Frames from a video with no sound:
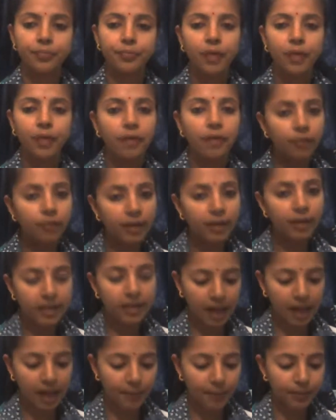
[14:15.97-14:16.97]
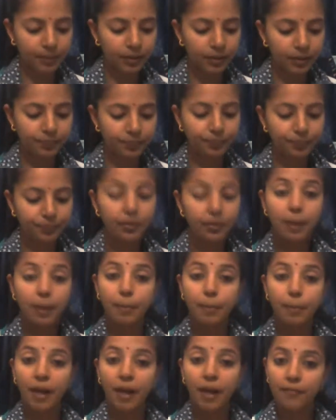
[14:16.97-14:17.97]
For example,
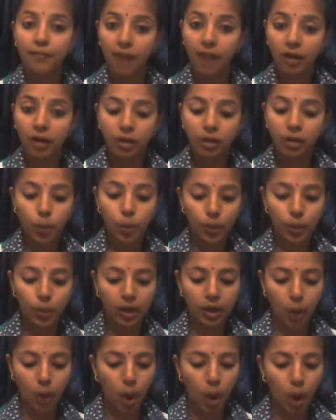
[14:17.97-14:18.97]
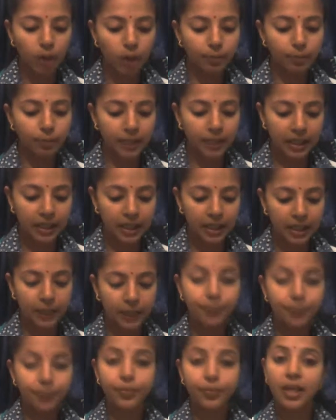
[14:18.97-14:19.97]
my father will not meet
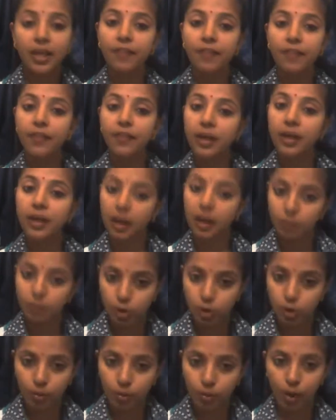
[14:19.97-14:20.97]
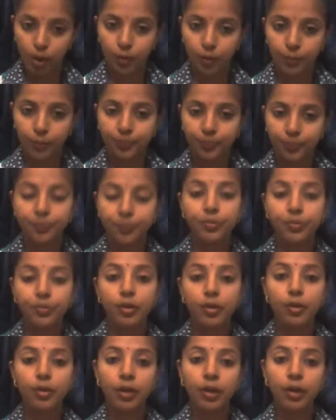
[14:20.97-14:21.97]
him if he come tomorrow.
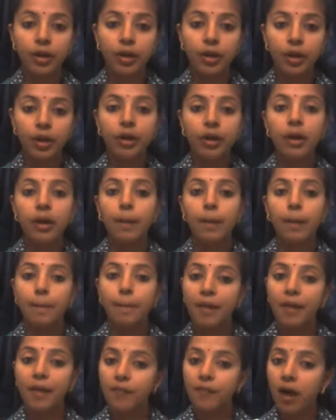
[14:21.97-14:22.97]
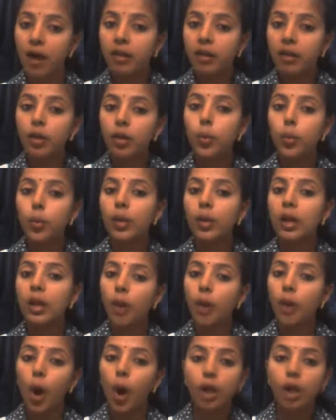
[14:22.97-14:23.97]
So here, my father will
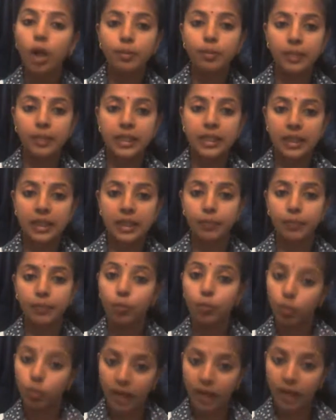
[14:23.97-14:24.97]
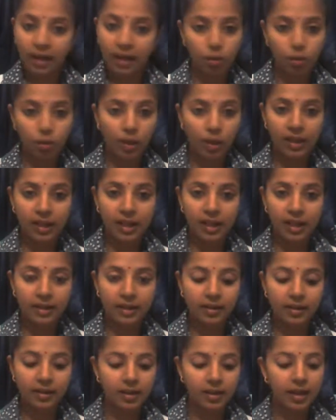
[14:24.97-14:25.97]
not meet him. That is one
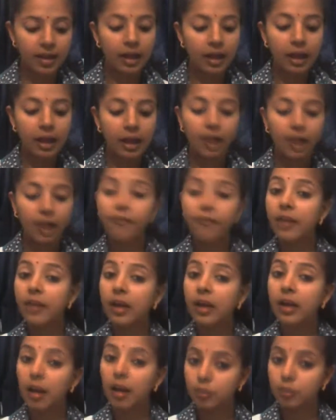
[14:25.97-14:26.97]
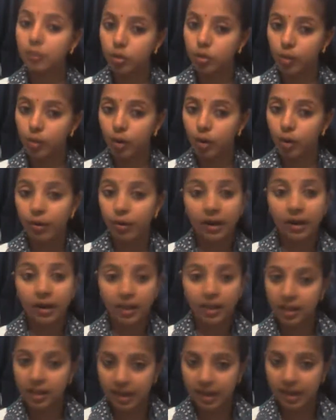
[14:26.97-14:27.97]
sentence. If he come tomorrow, that is
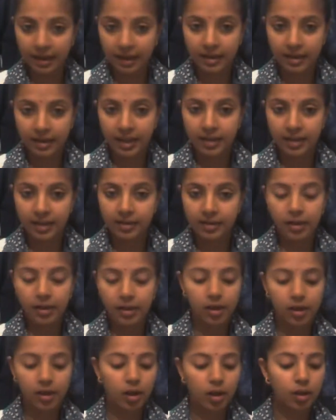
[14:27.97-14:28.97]
the second sentence.